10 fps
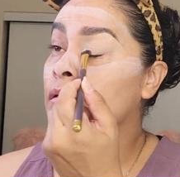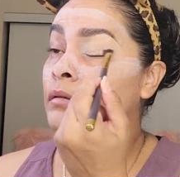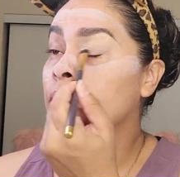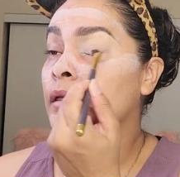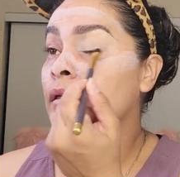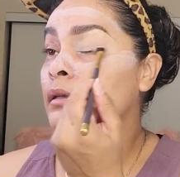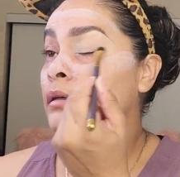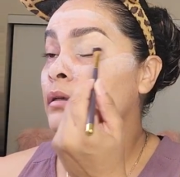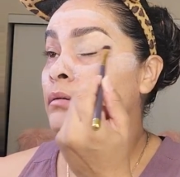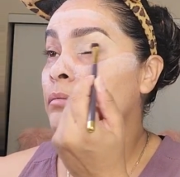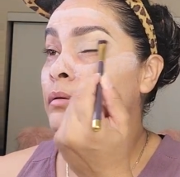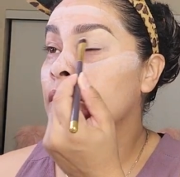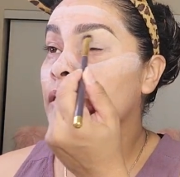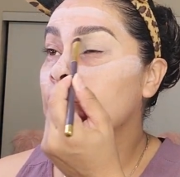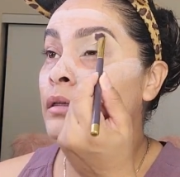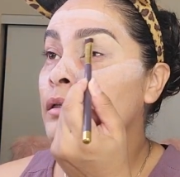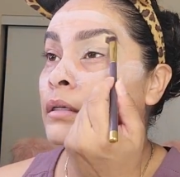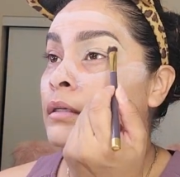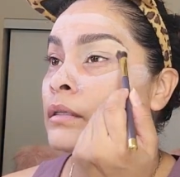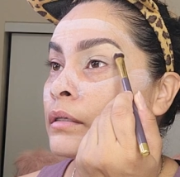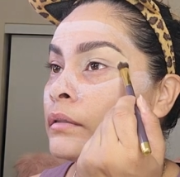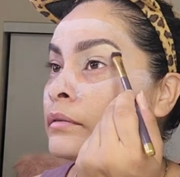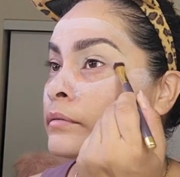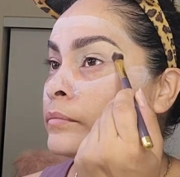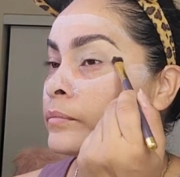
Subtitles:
and make it look really clean.